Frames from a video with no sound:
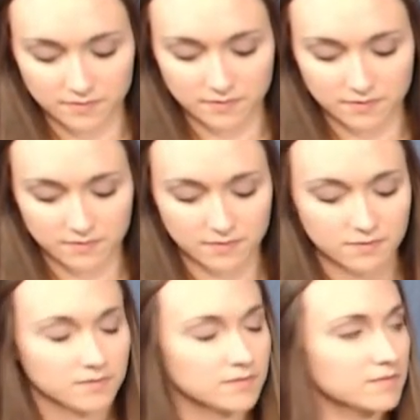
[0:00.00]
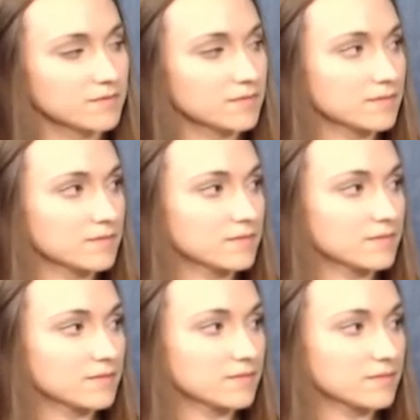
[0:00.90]

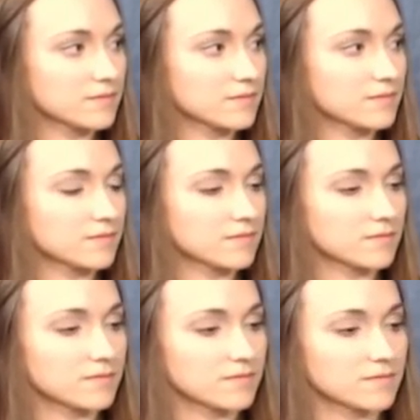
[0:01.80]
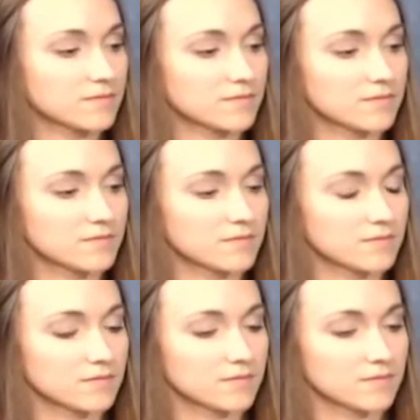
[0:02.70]

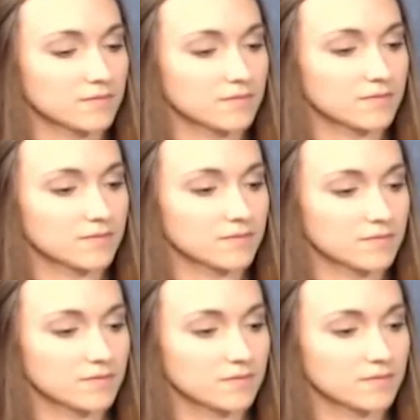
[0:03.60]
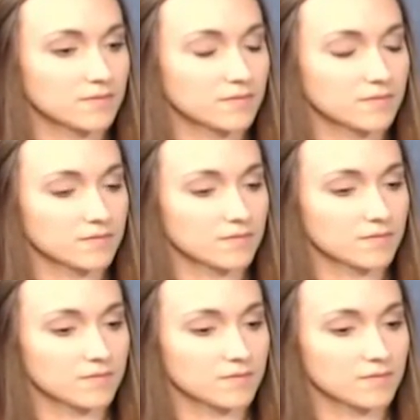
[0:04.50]

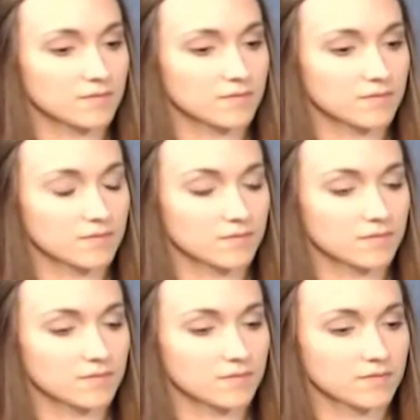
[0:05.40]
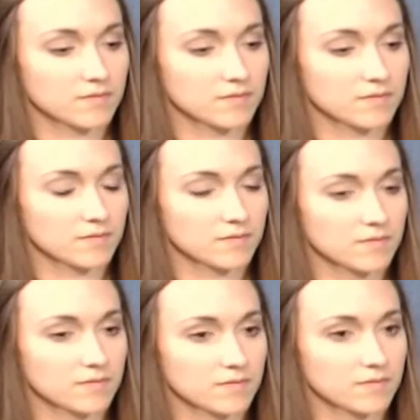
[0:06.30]

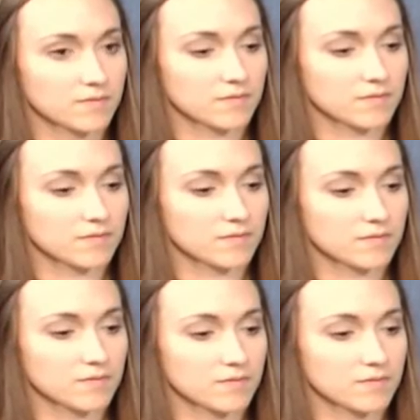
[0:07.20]
(silent)